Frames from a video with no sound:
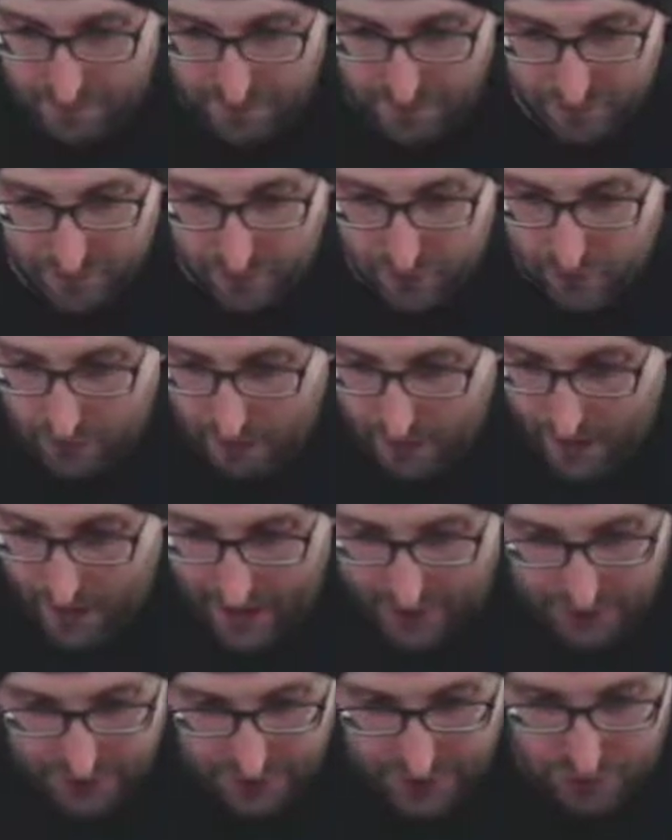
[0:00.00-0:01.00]
These weren't
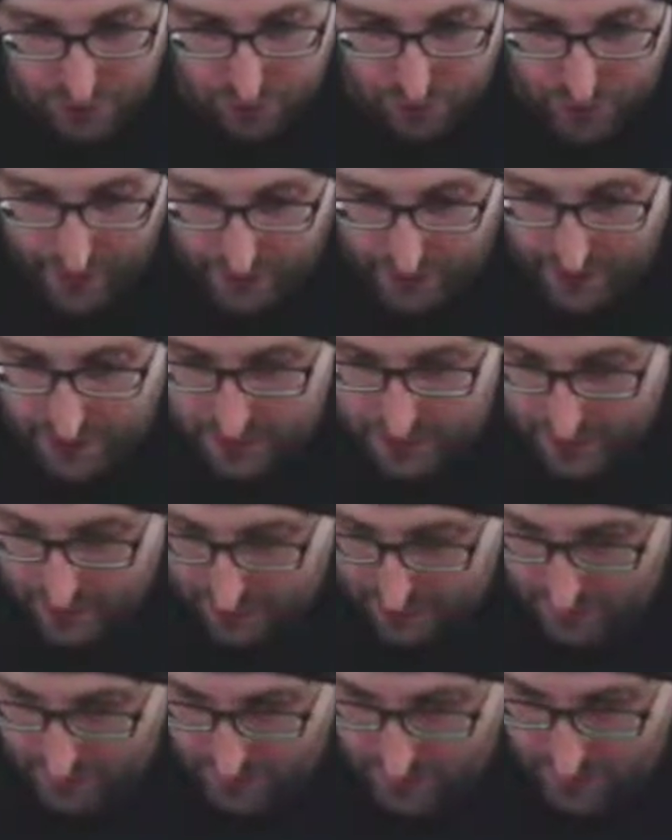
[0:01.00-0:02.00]
packaged great.
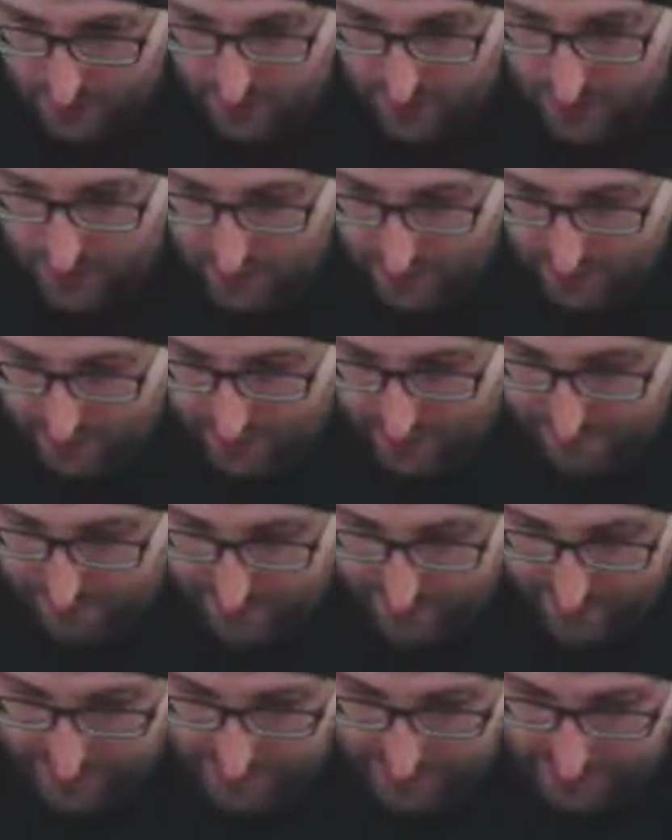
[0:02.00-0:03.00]
In
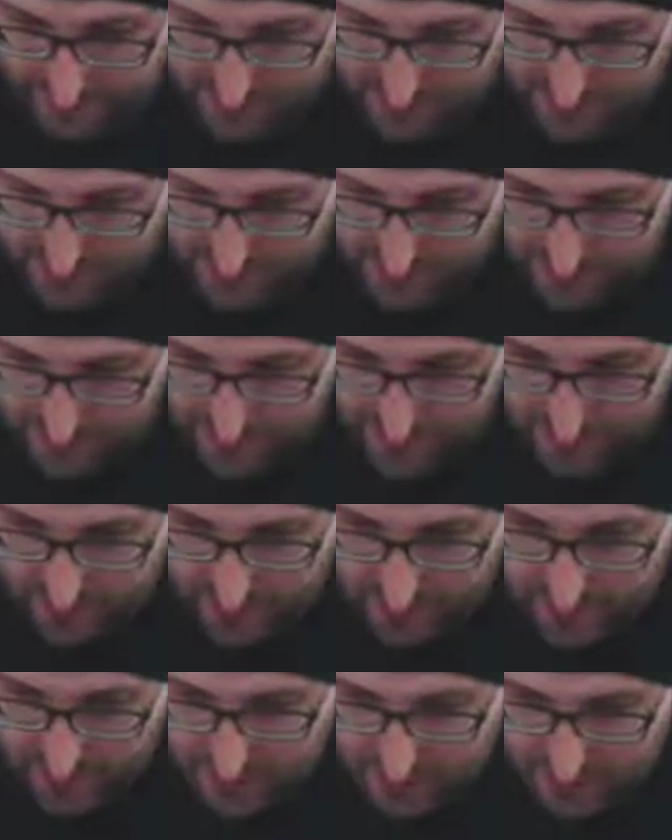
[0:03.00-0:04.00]
fact, I can see it
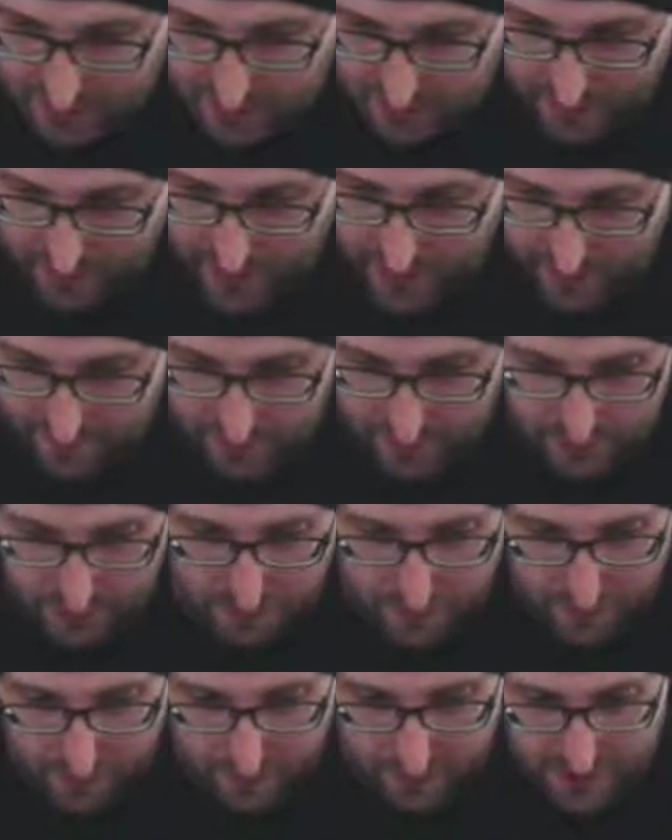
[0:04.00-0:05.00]
looks like something heavy was
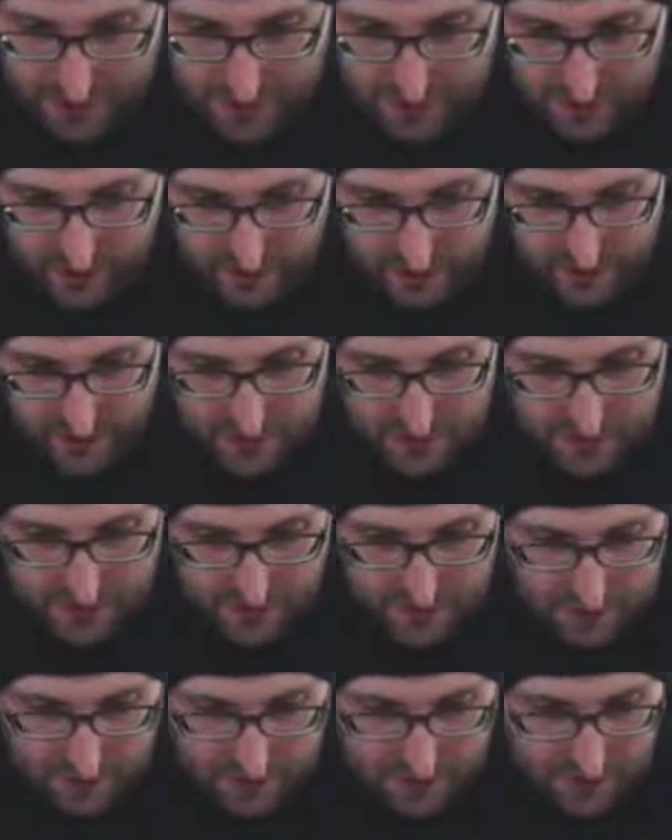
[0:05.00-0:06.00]
probably sitting on this
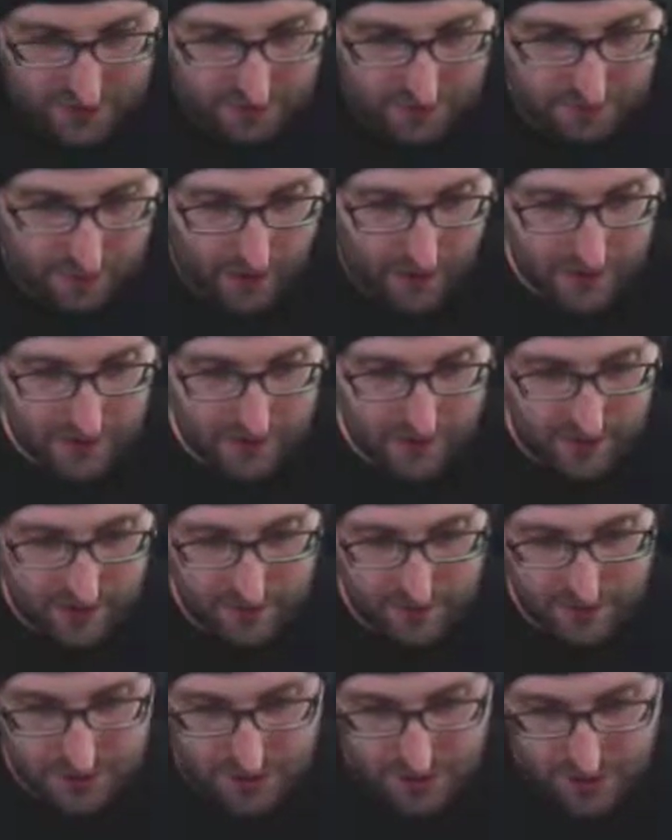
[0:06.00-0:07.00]
because there is some box
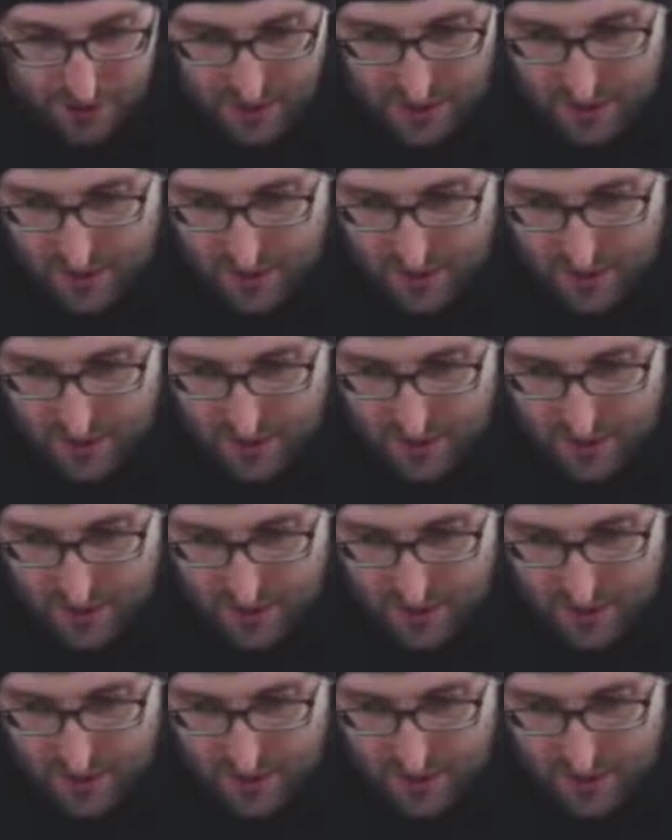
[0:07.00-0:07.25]
damage.